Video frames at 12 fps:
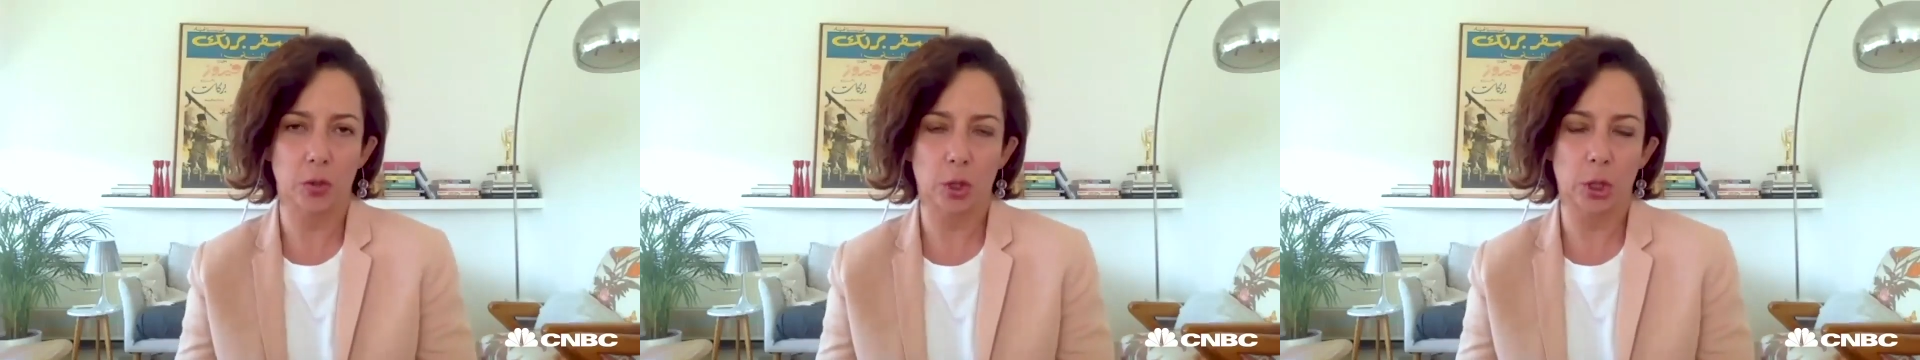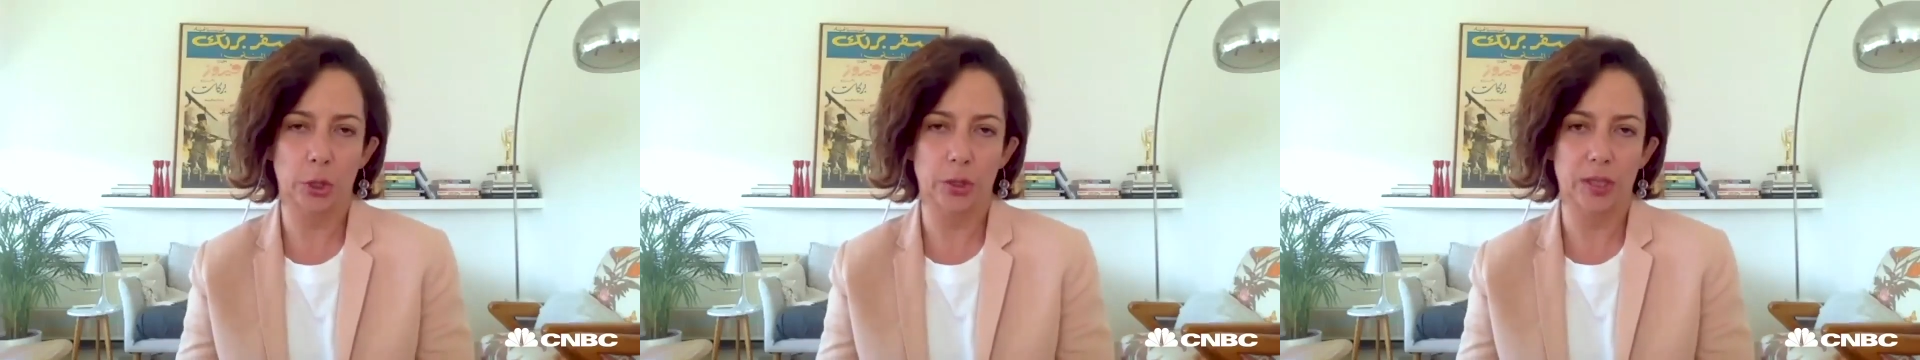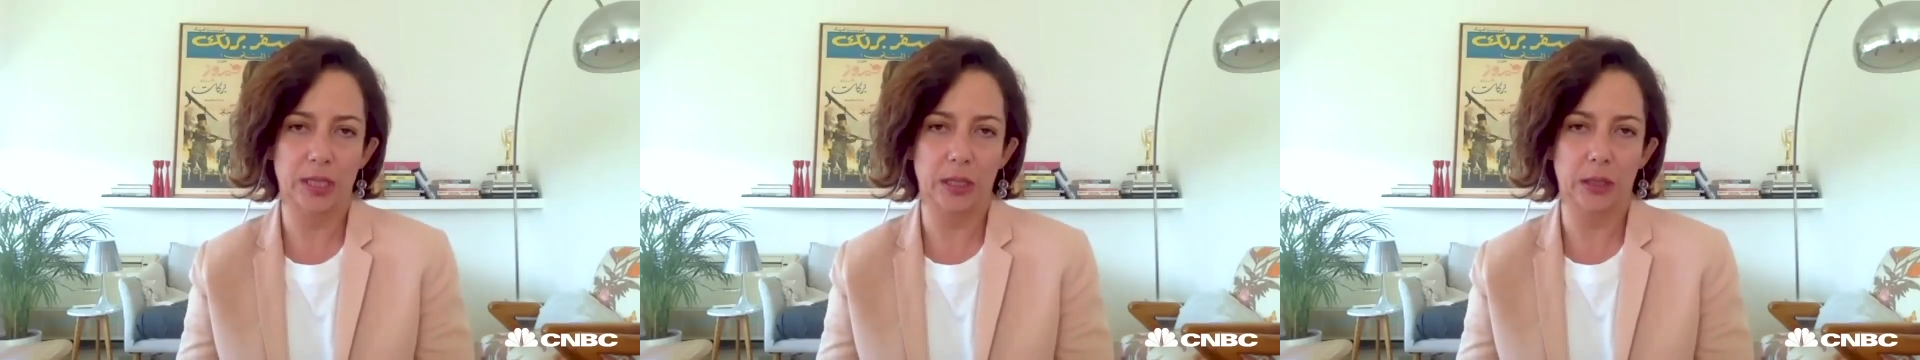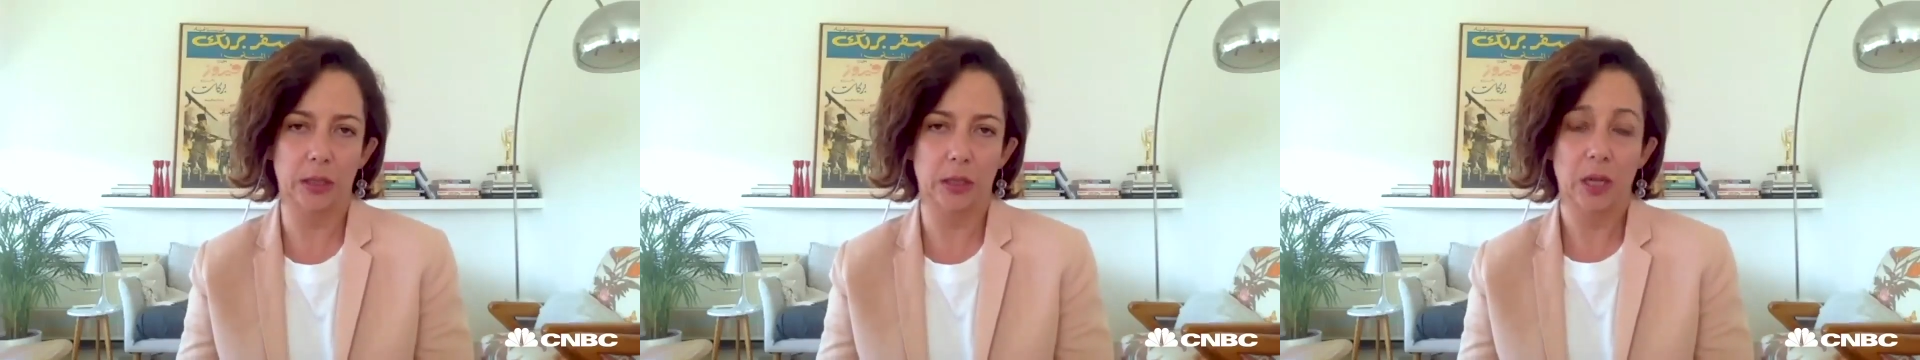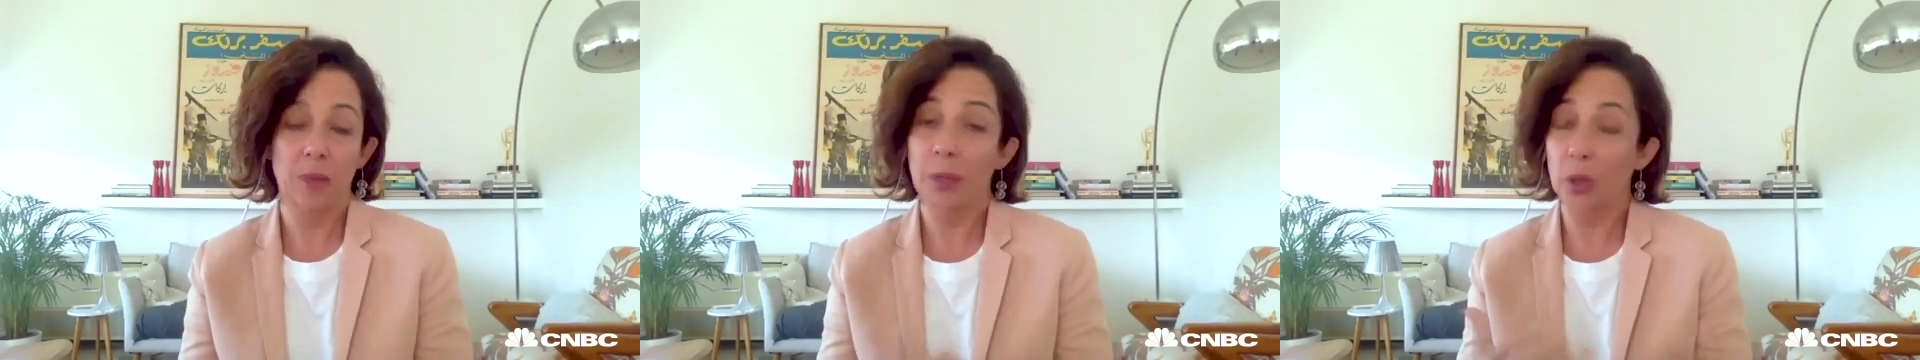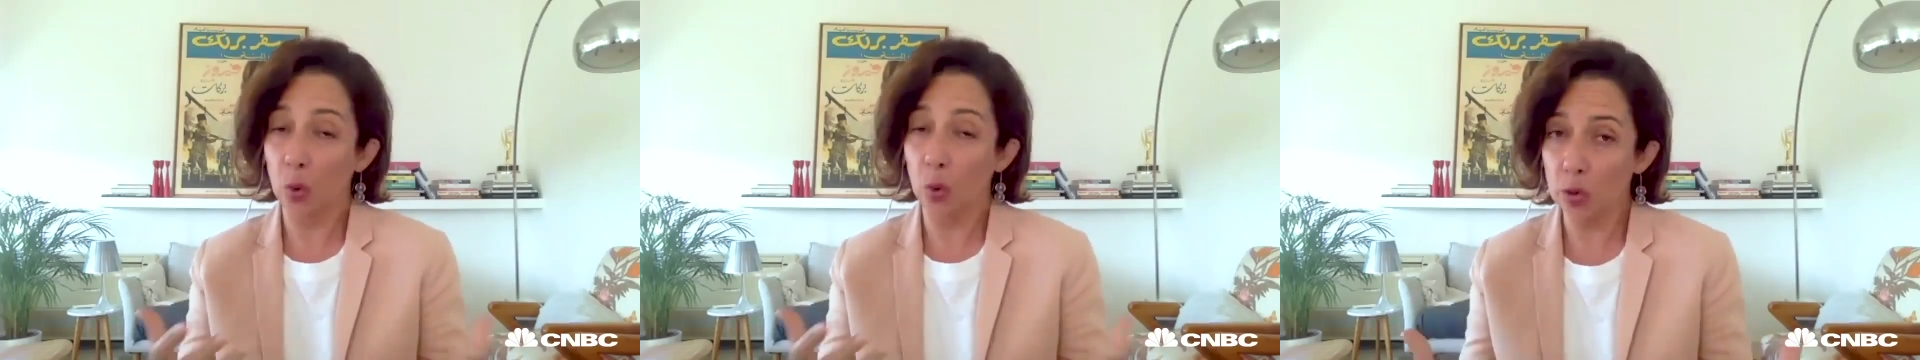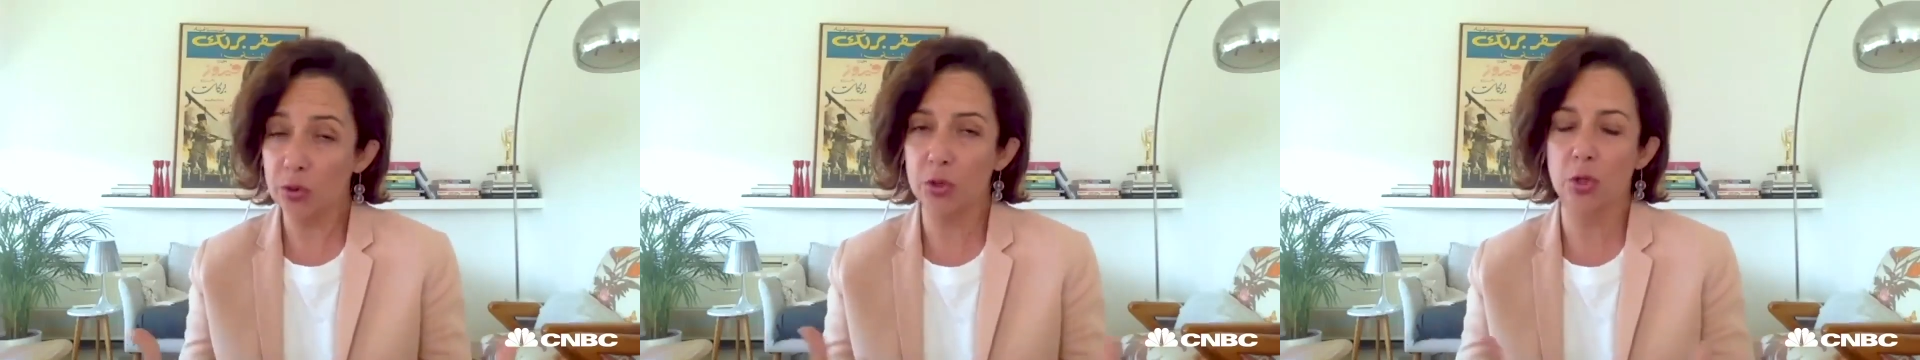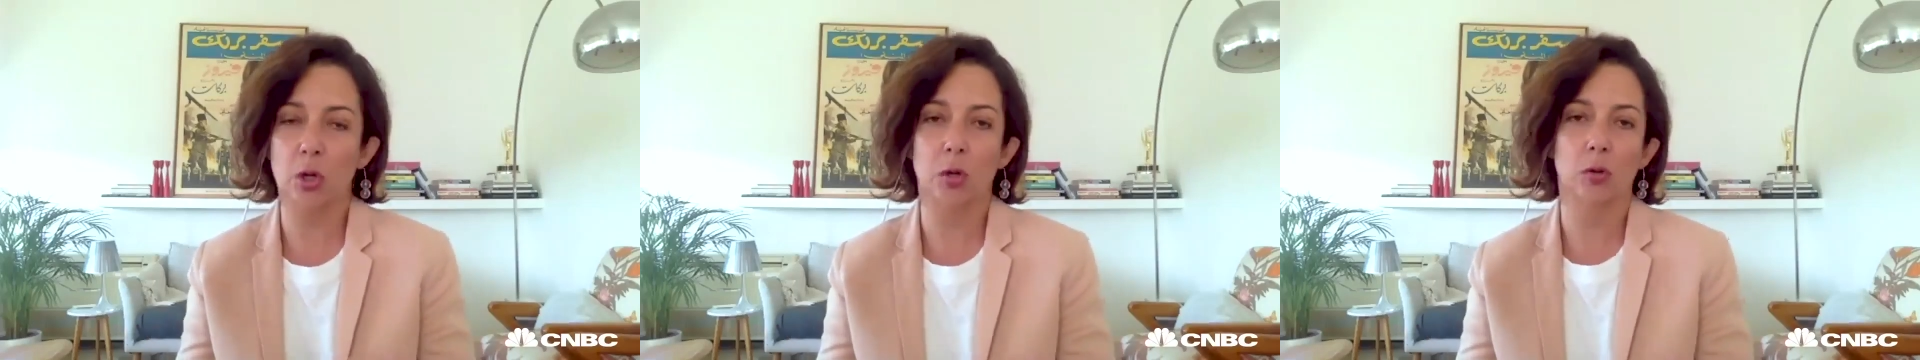nuclear deal, but
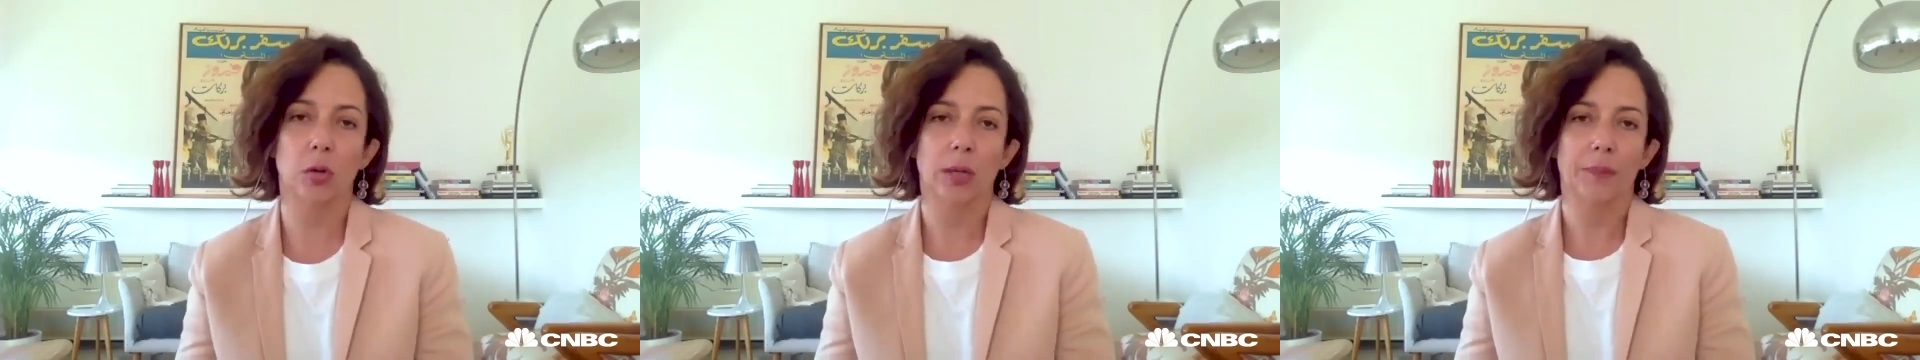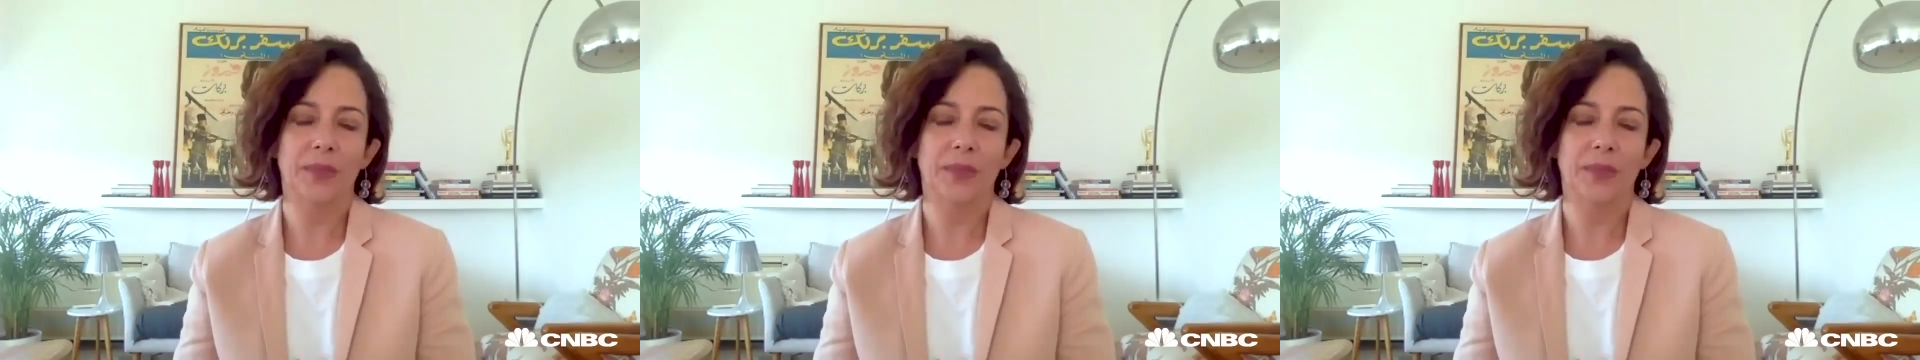also